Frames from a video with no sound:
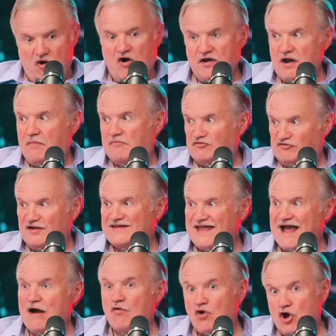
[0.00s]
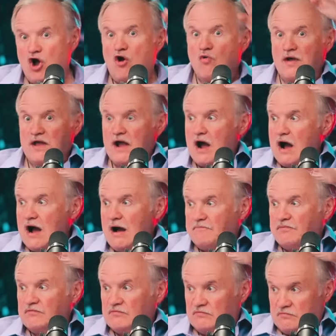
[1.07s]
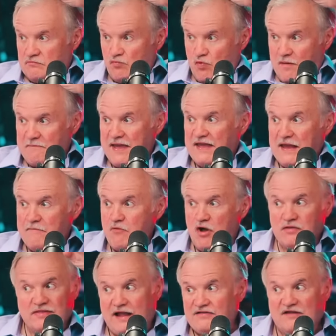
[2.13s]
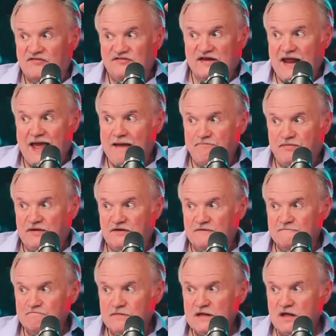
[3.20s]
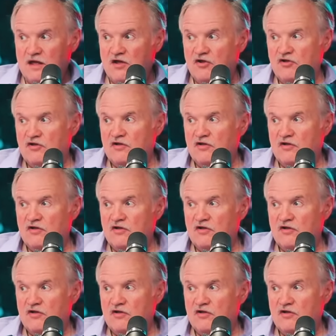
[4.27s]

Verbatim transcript: our numbers are now going up. Oh, wow. We're making that doesn't happen. We sold out the 10